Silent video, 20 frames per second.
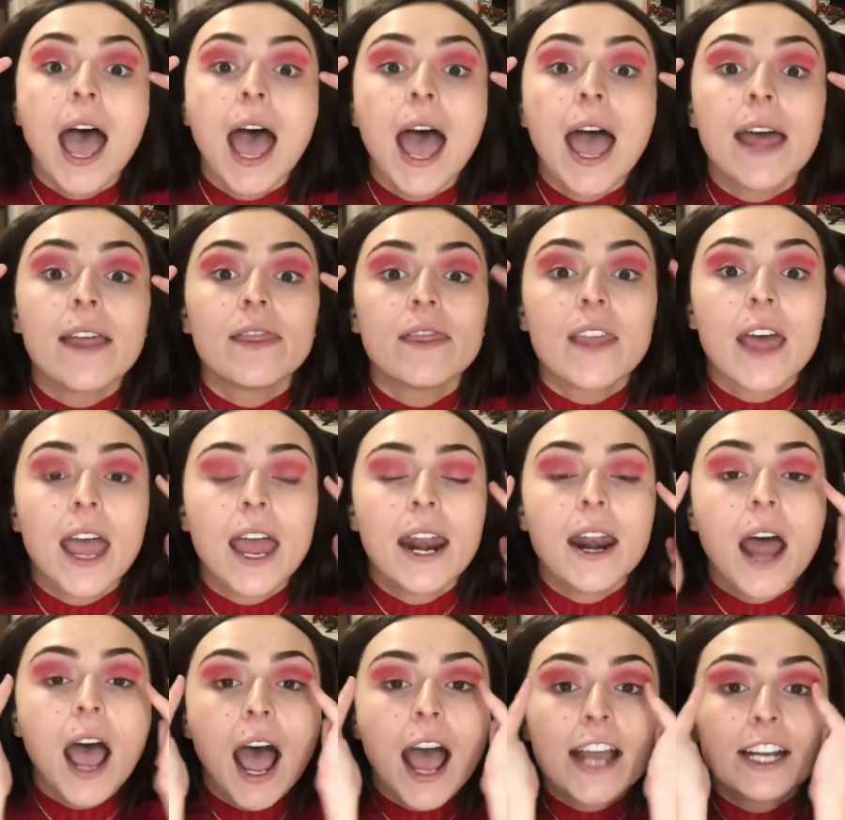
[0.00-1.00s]
And
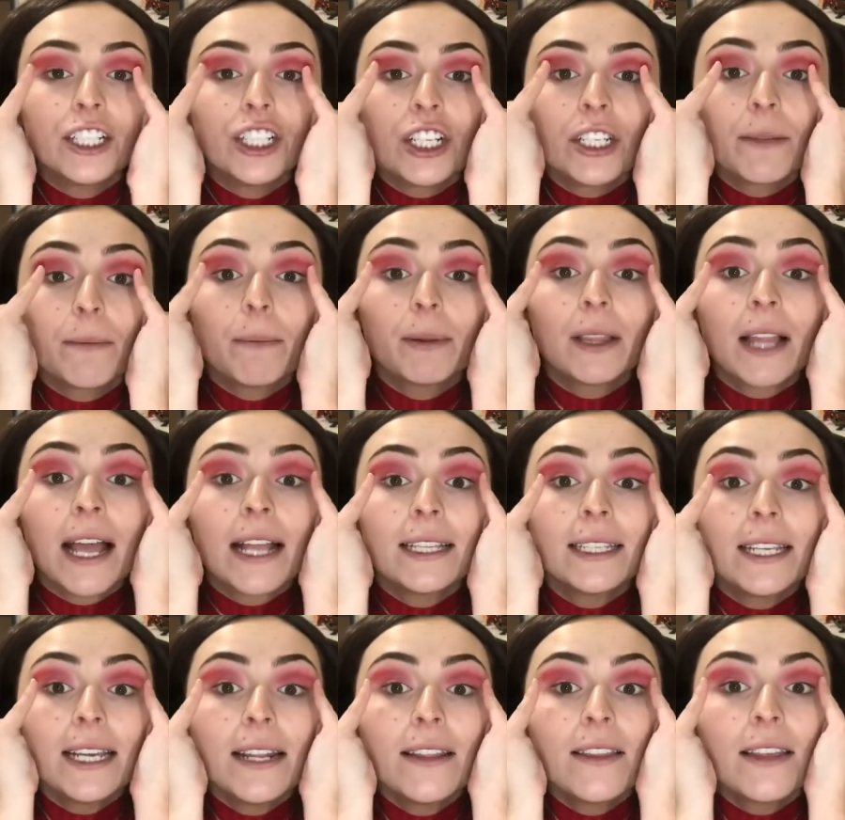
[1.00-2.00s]
then I just
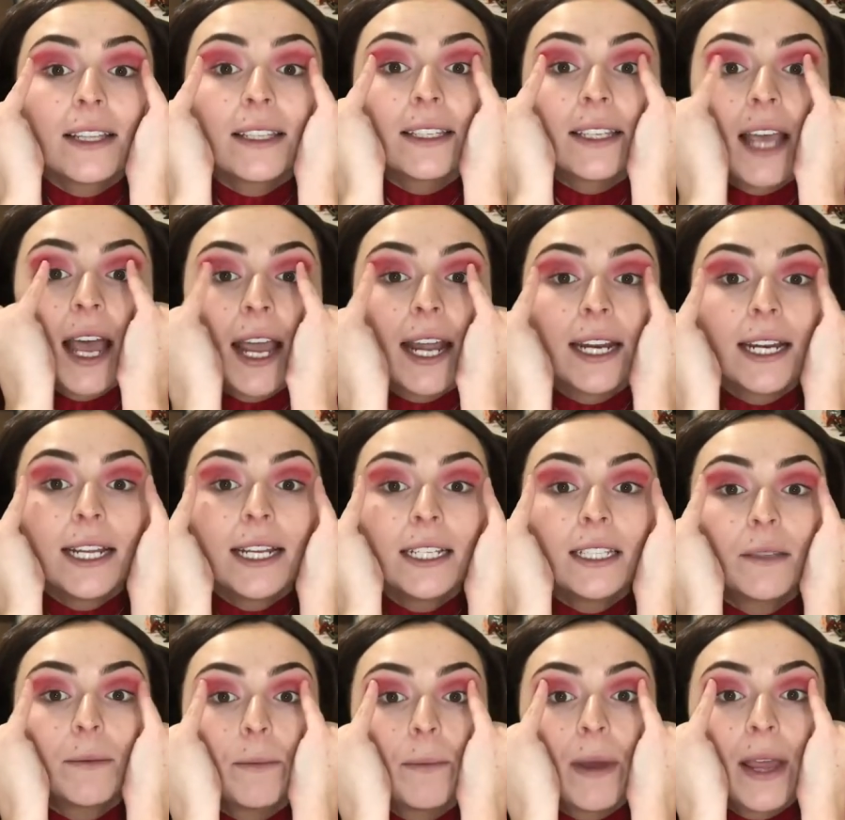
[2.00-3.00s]
blended the
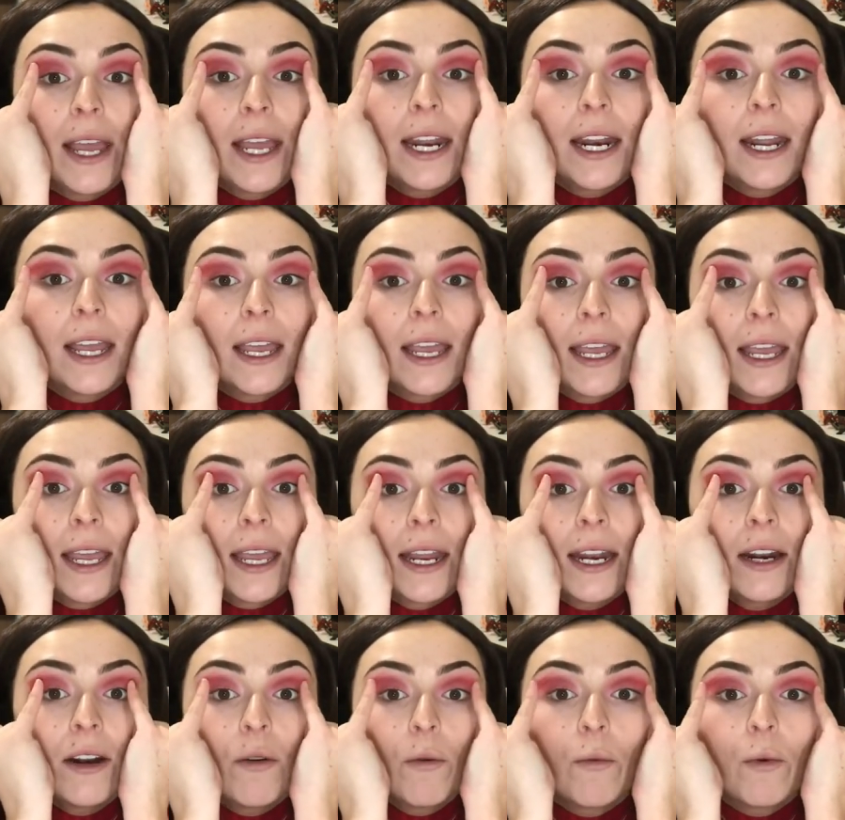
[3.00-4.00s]
tiniest bit
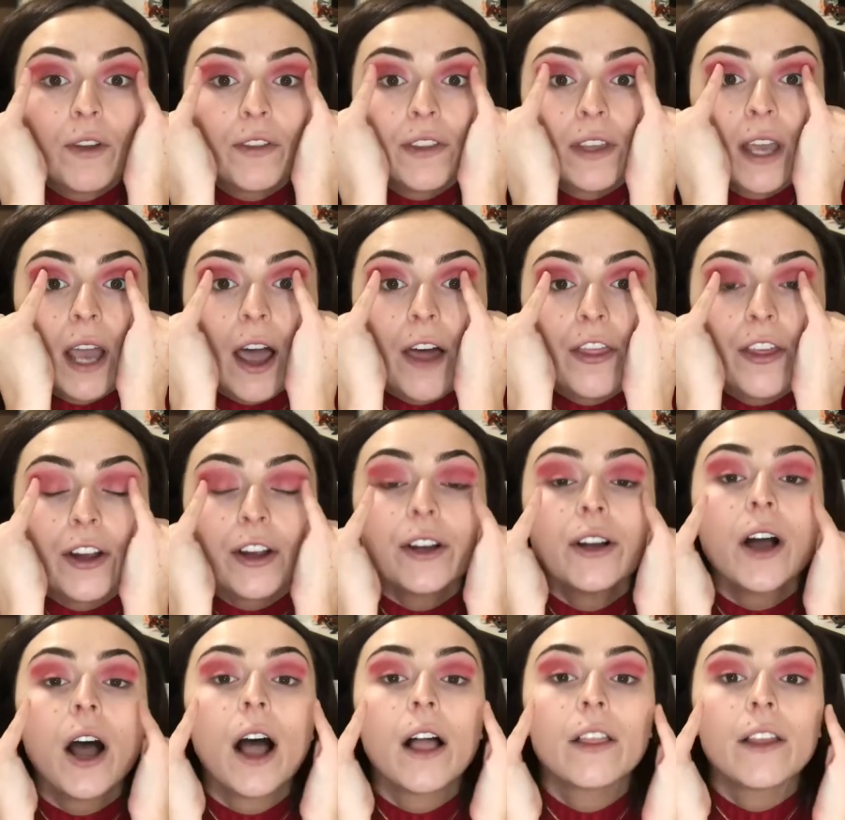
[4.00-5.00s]
in with the other
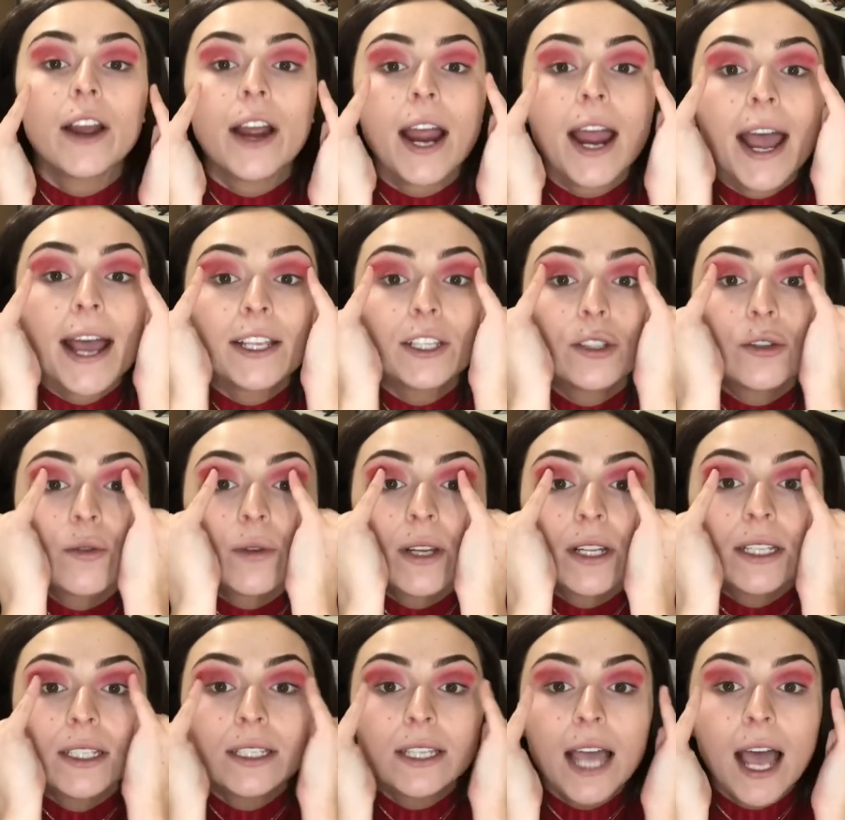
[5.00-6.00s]
color, as you
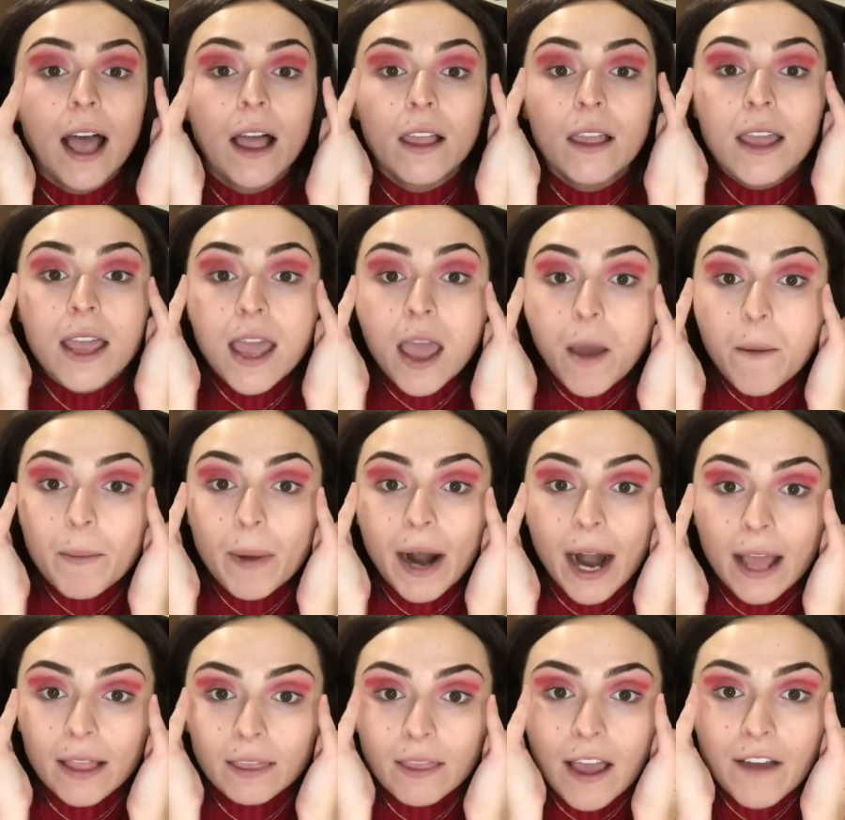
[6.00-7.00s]
can tell, but
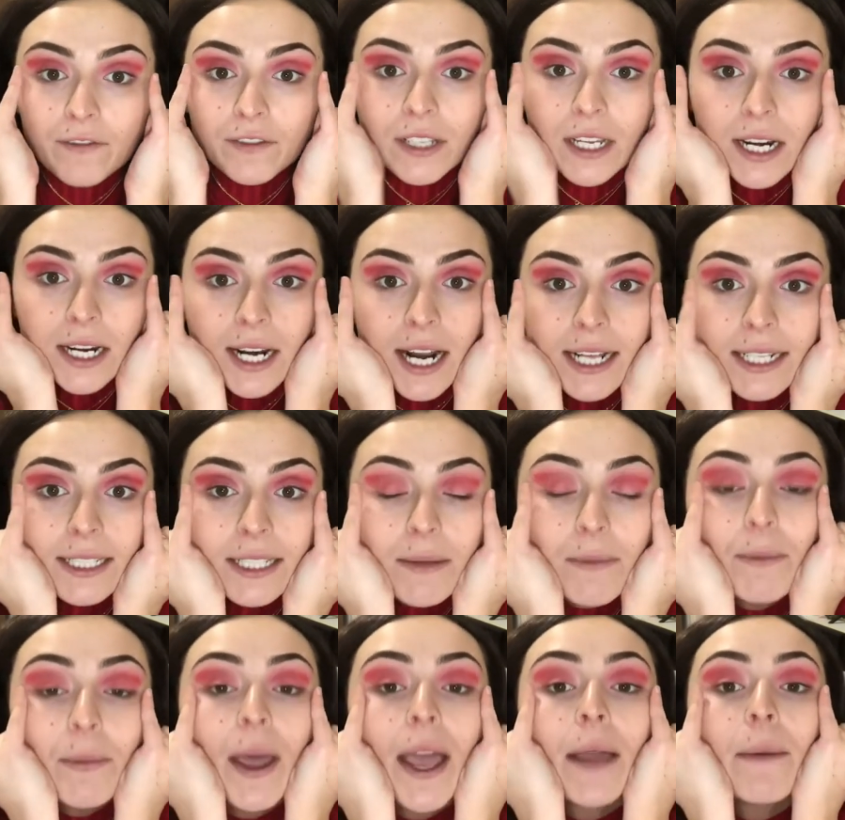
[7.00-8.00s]
I left it nice
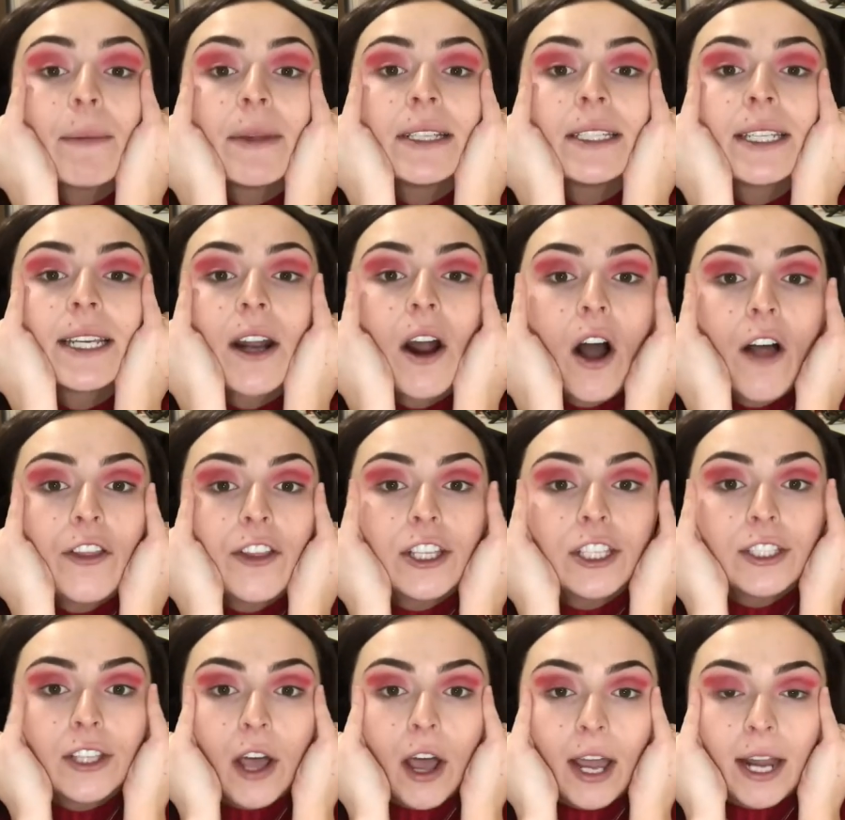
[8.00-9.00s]
and pigmented on the
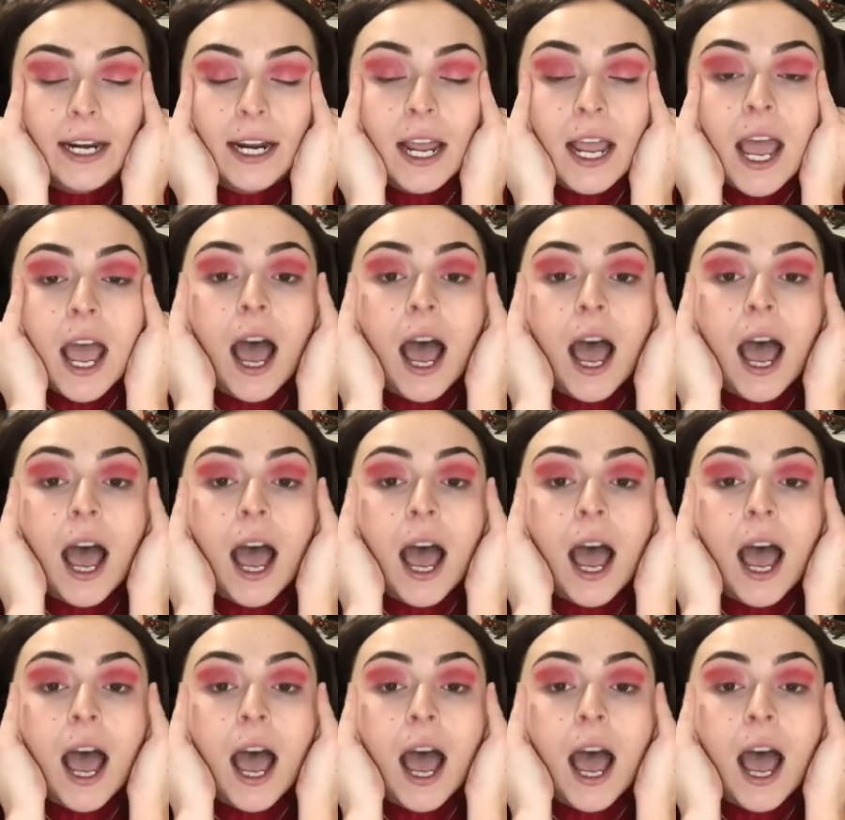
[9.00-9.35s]
side.